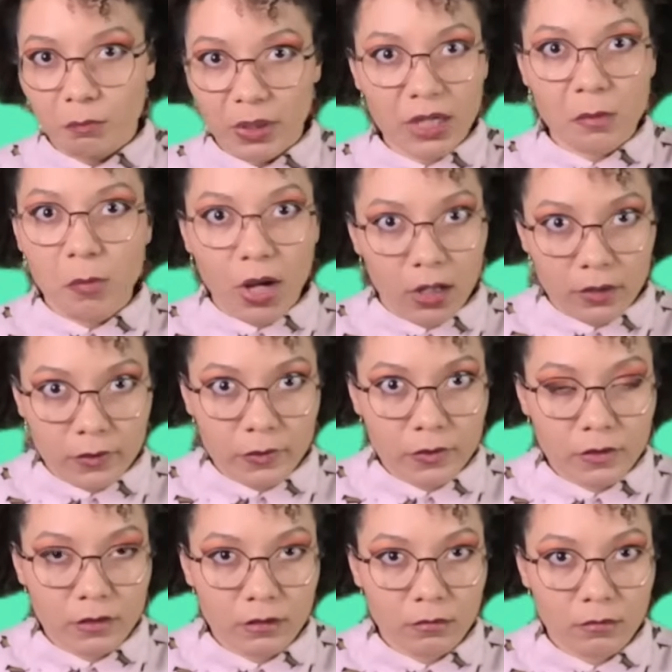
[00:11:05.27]
big
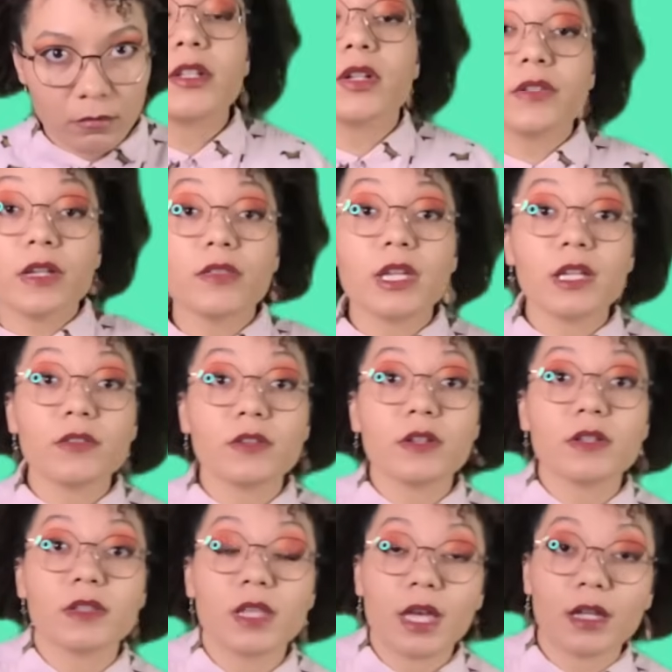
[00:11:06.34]
bugs? Uh, it turns out the answer
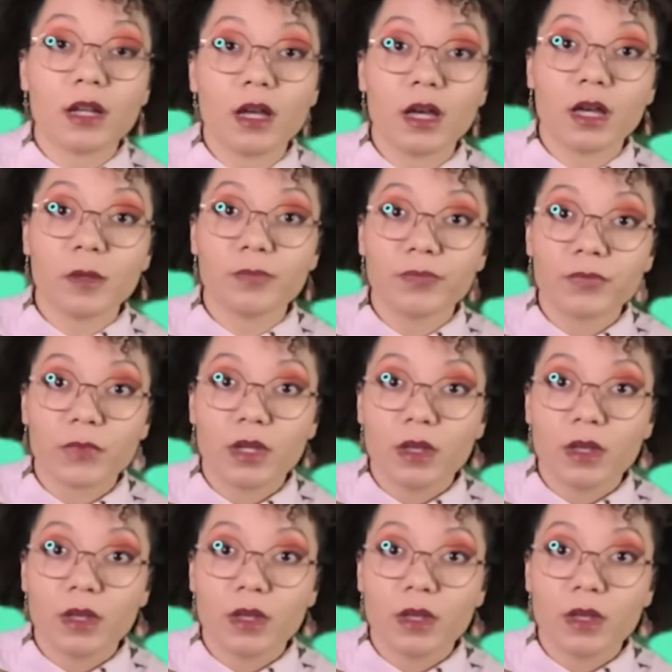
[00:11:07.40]
is that uh,